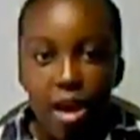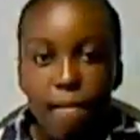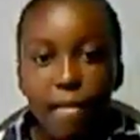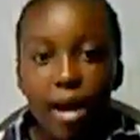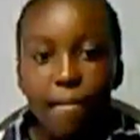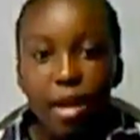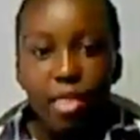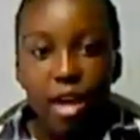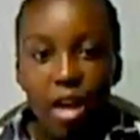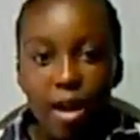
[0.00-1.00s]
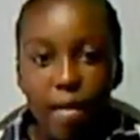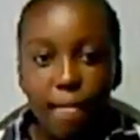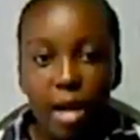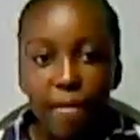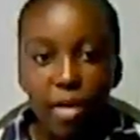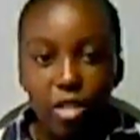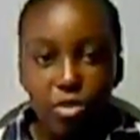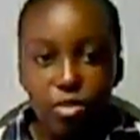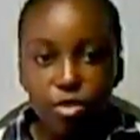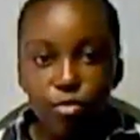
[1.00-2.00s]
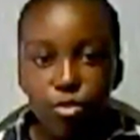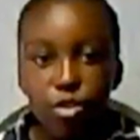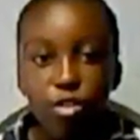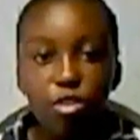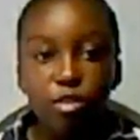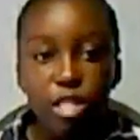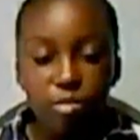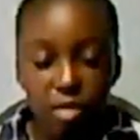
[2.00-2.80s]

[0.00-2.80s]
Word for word: my mother, my mother was